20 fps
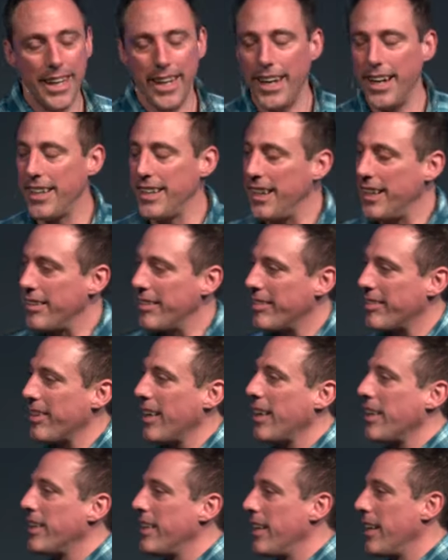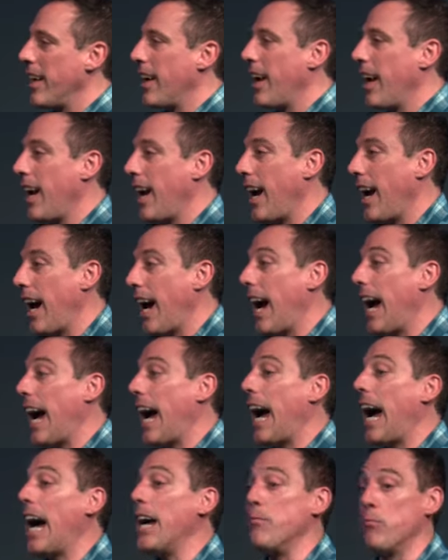and then said,
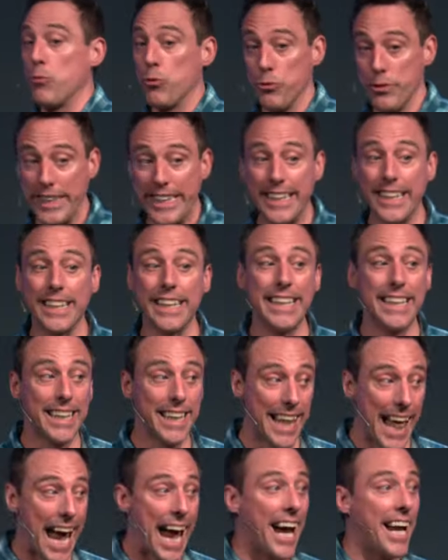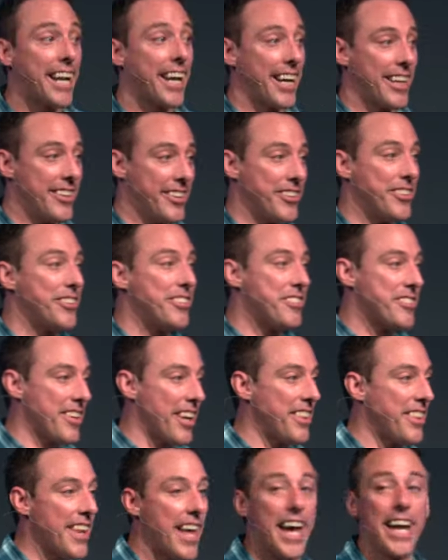I'm really glad I didn't
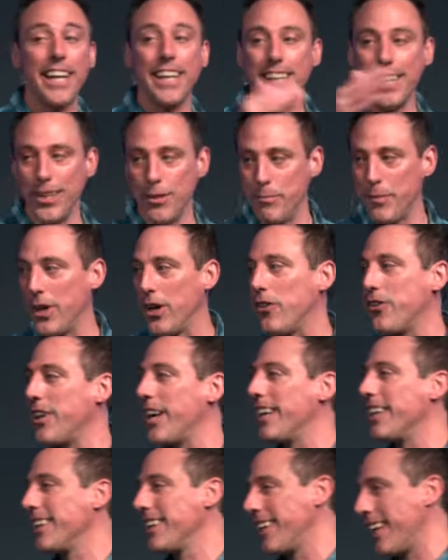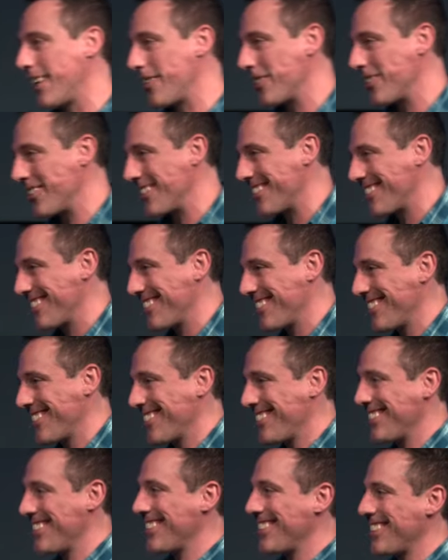send that email, that letter.
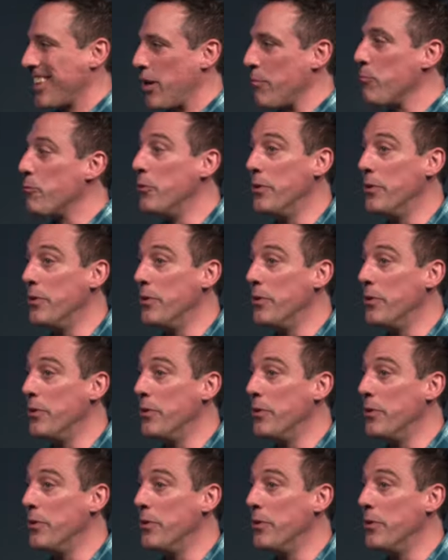I'm